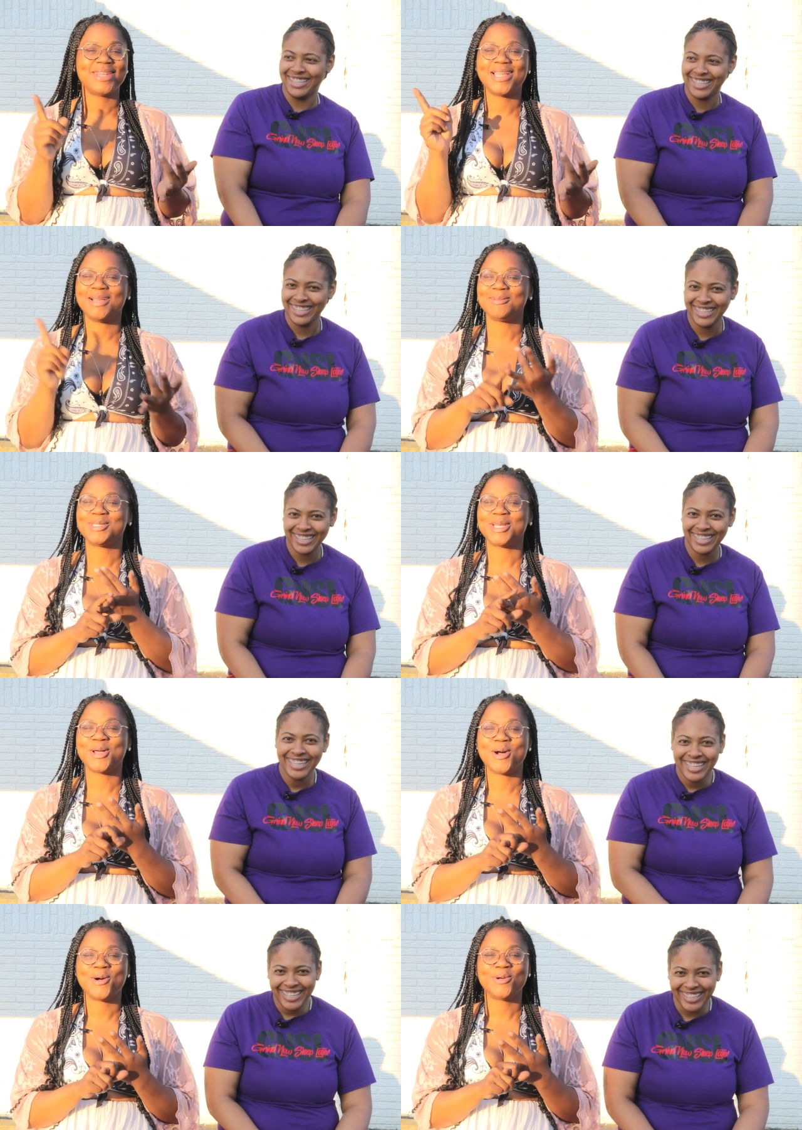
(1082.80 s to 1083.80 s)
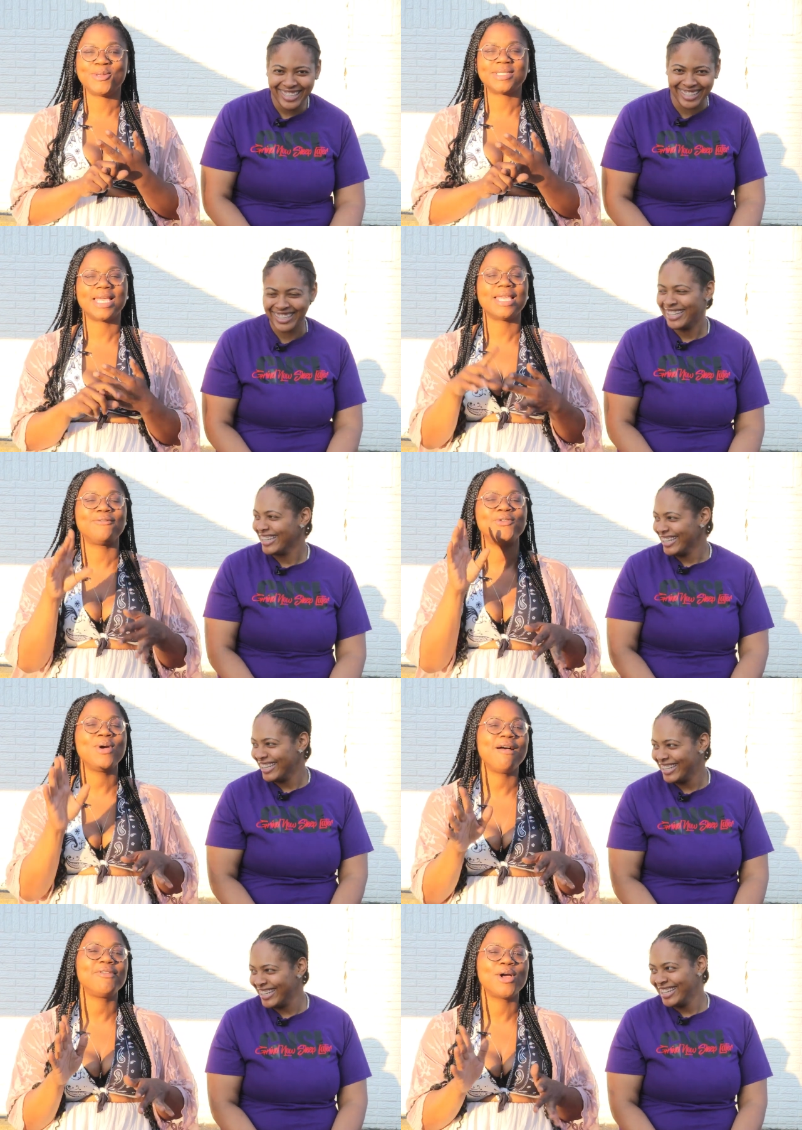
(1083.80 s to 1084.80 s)
Speaker 1: it comes to goals, like if you
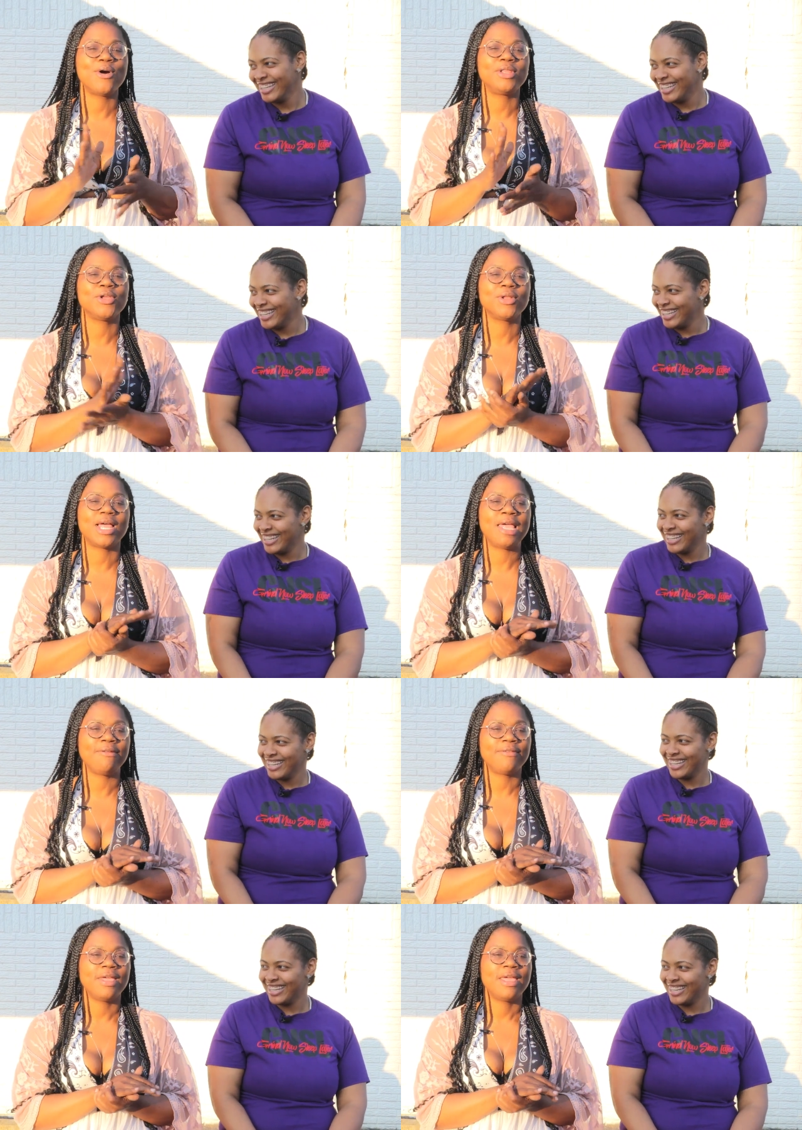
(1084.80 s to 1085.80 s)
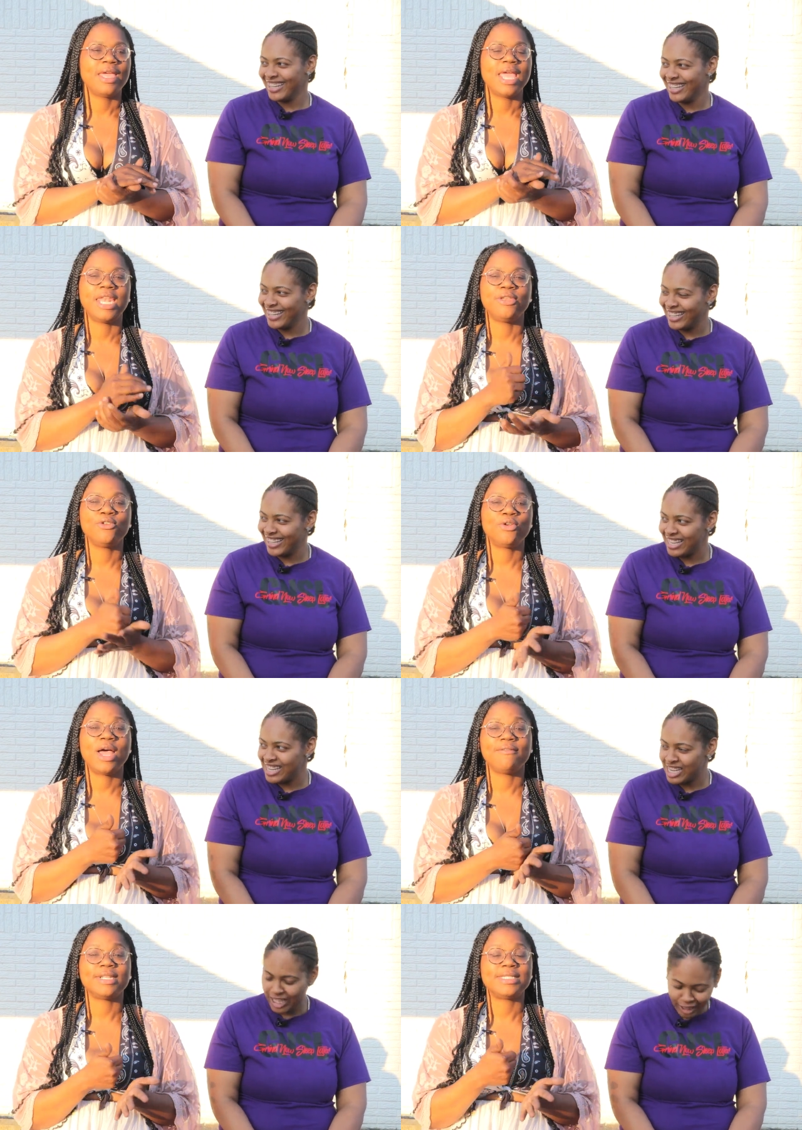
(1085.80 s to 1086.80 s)
have a goal in your life and you don't
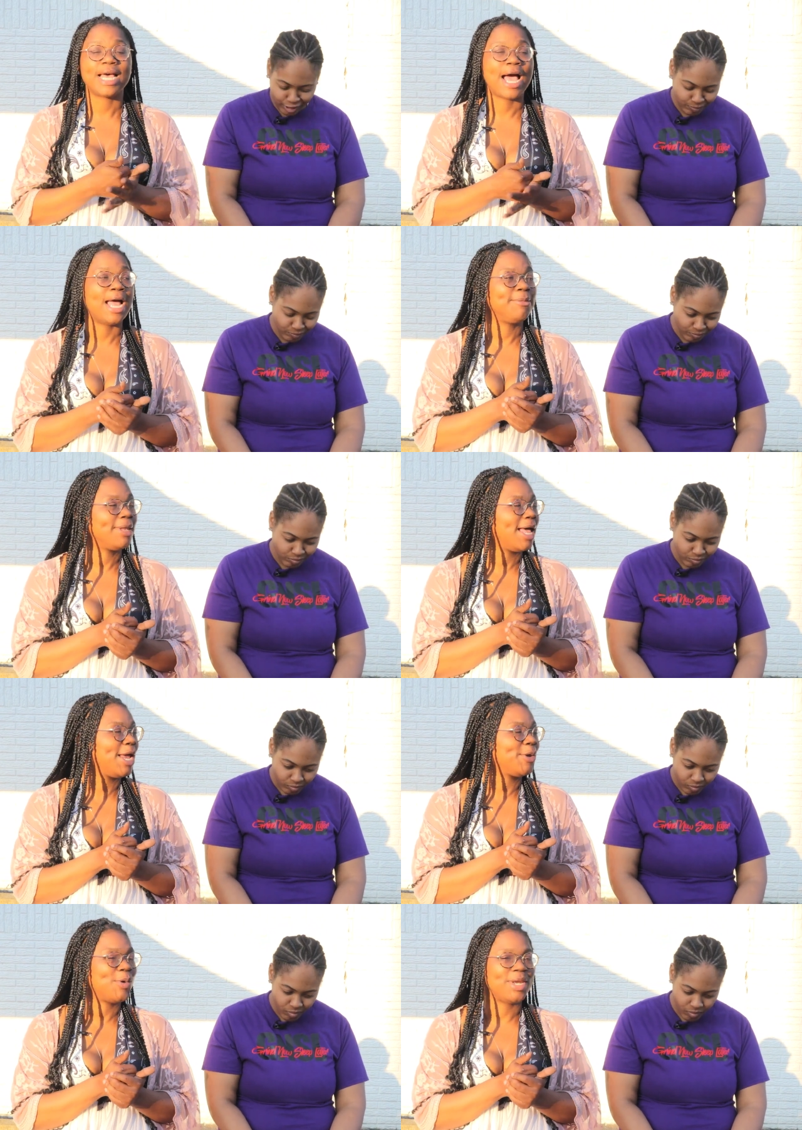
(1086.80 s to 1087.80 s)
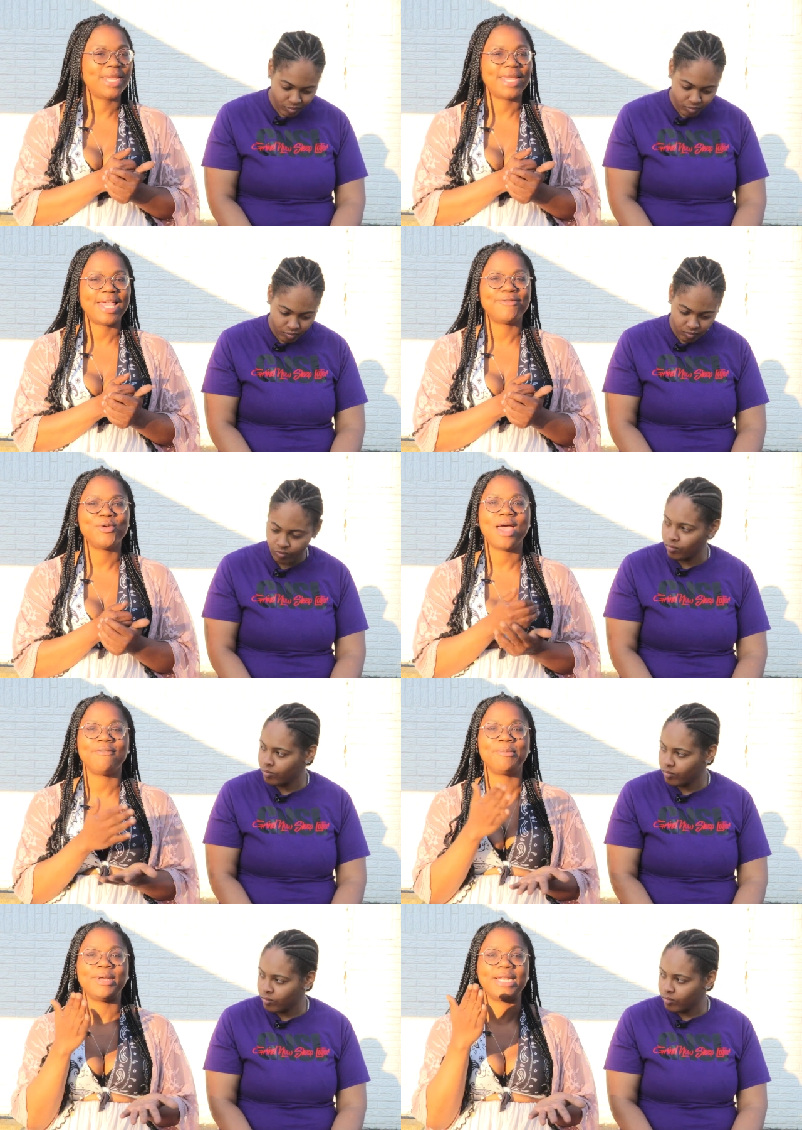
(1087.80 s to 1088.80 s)
have a timeline on it and mm-hmm. you
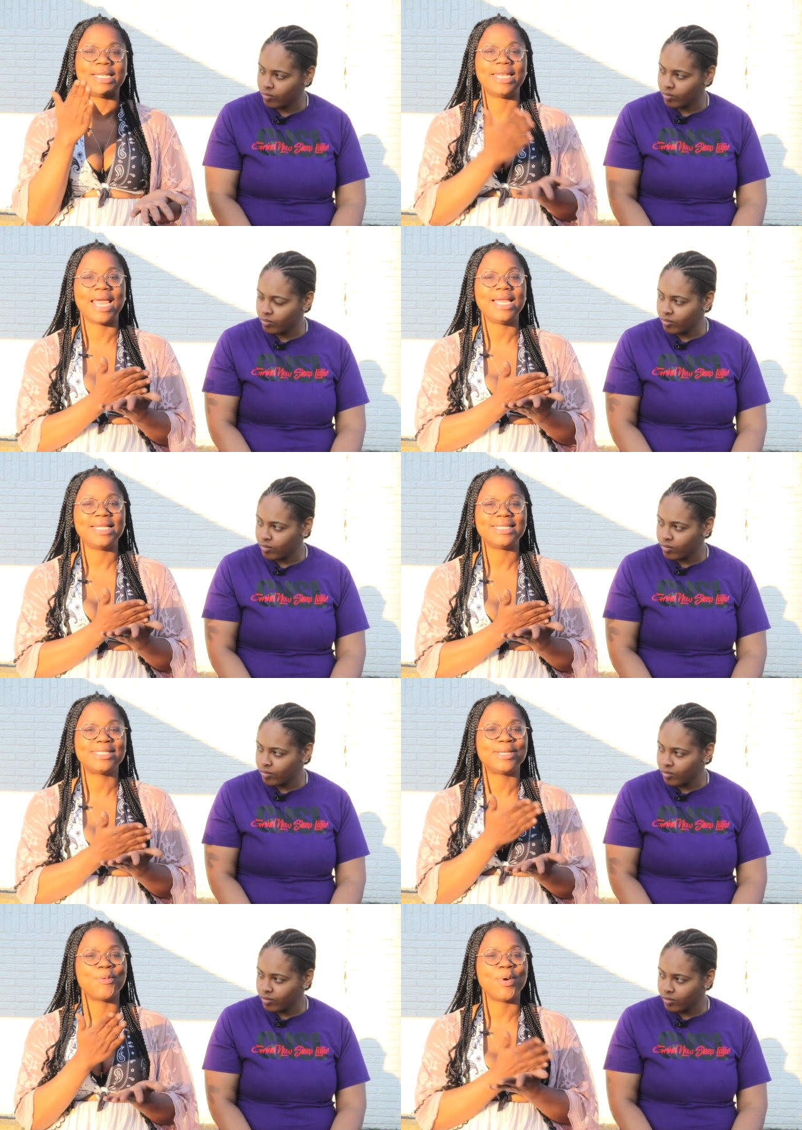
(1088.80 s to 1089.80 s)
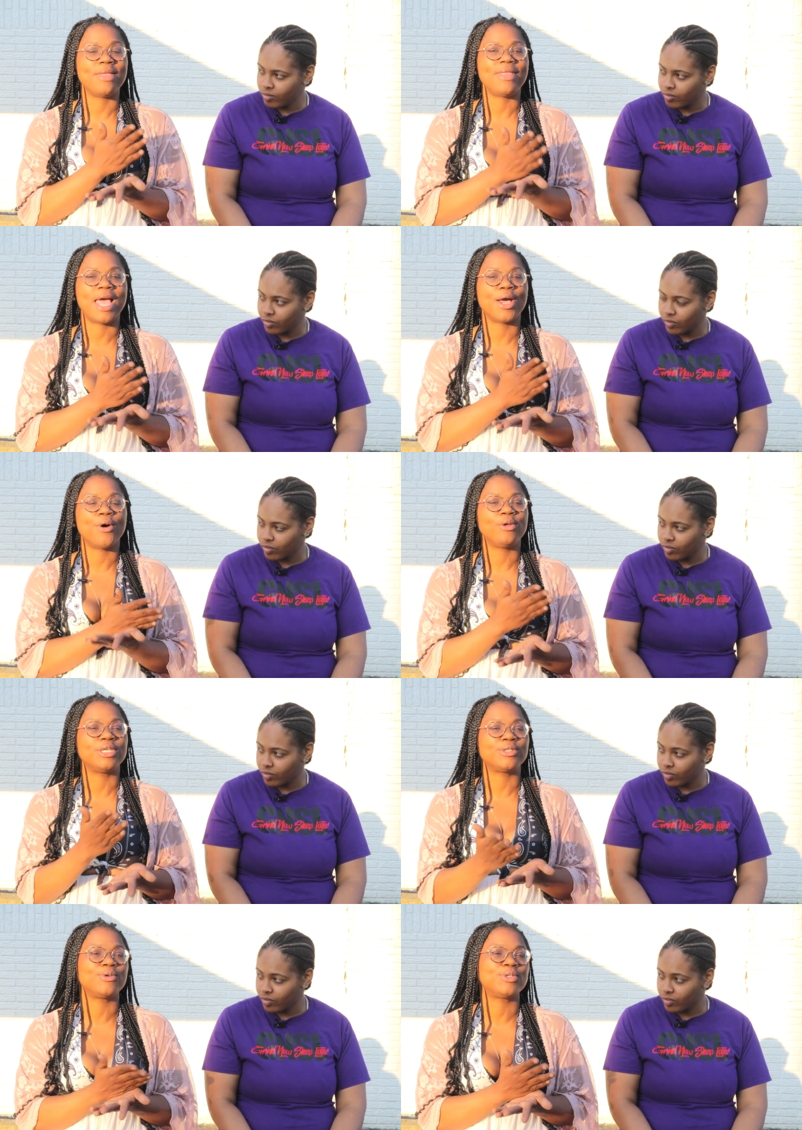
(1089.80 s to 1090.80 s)
haven't put a date to when that goal
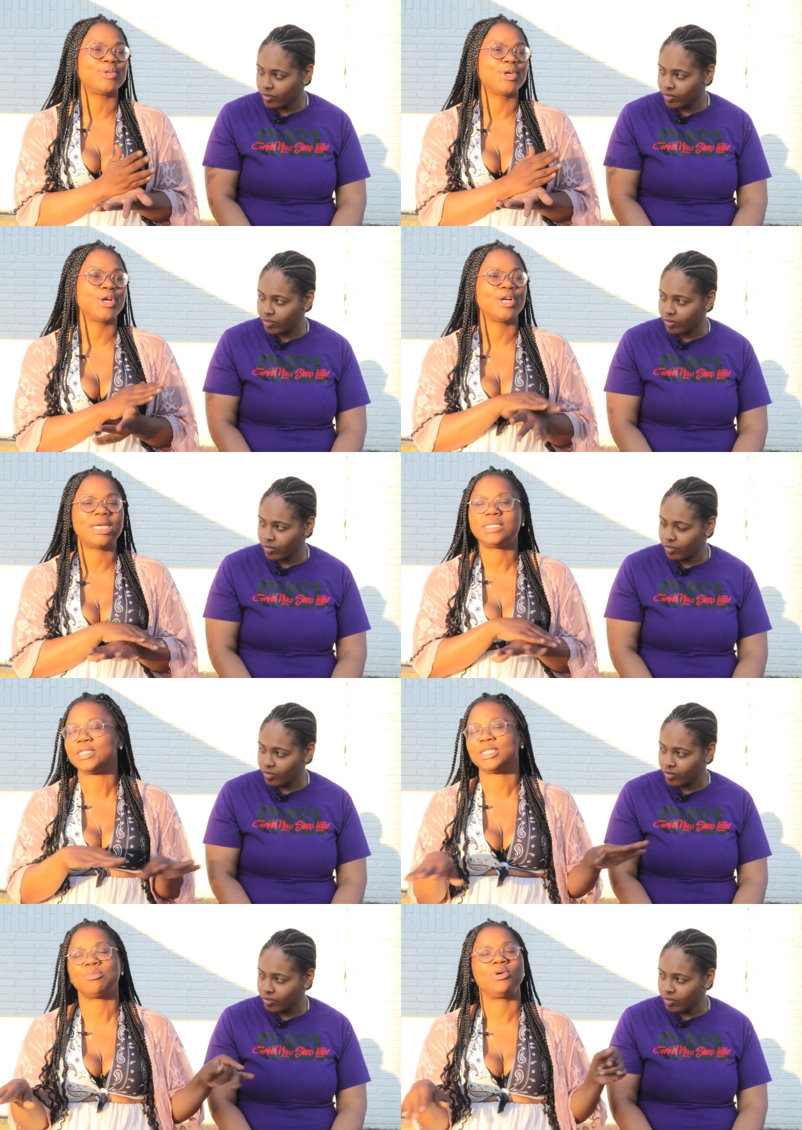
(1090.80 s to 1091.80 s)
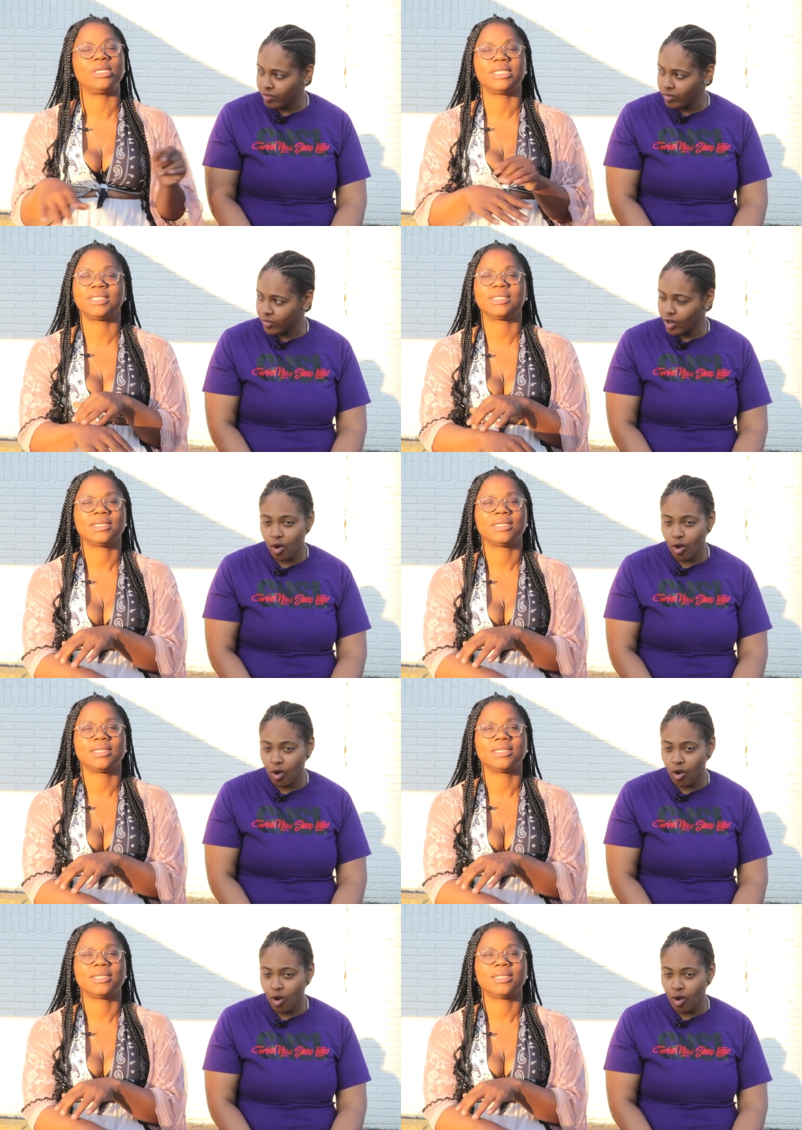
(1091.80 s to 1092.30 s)
is going to occur, it's just pointless.